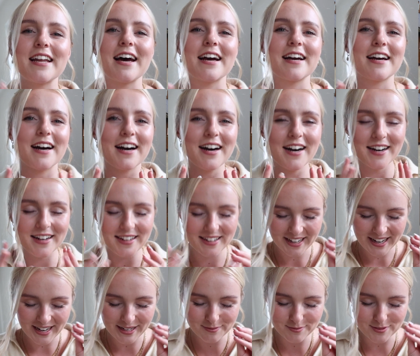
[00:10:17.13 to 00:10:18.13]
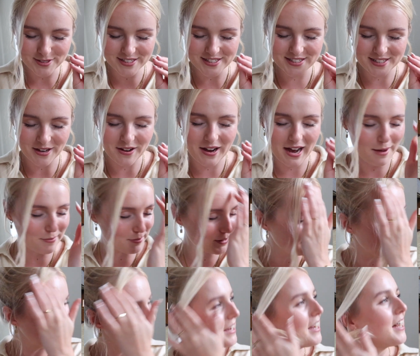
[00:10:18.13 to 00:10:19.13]
Like I'm just so
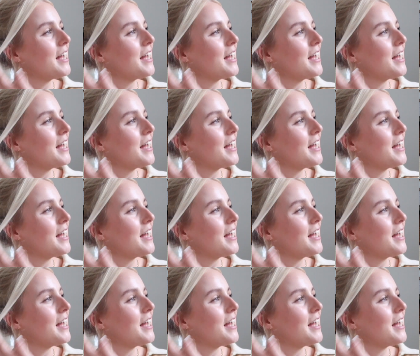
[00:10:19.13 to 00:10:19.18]
happy.